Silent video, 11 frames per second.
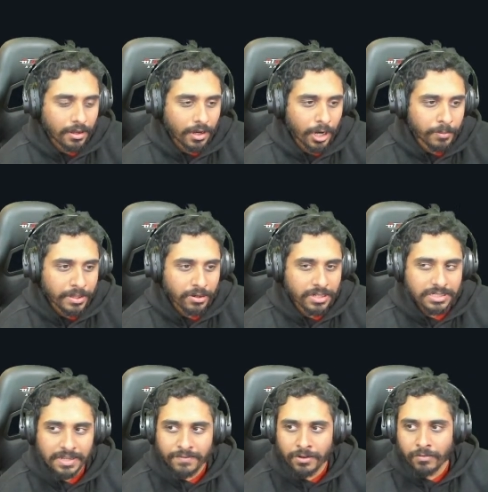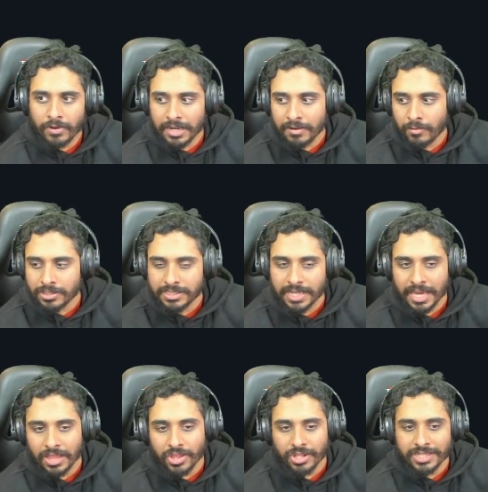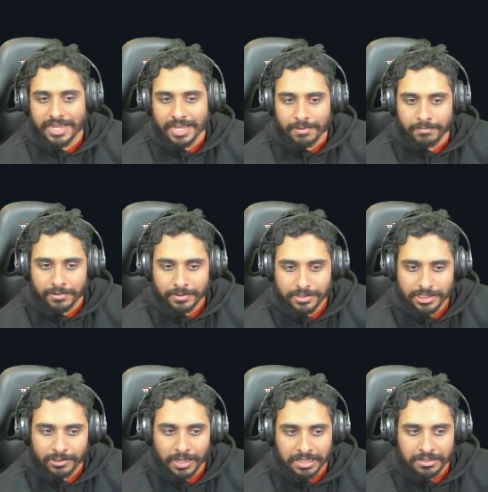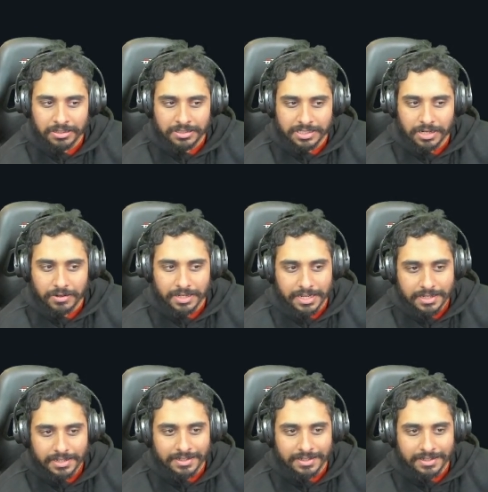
I'll be honest, I've not really watched either team, so I couldn't tell you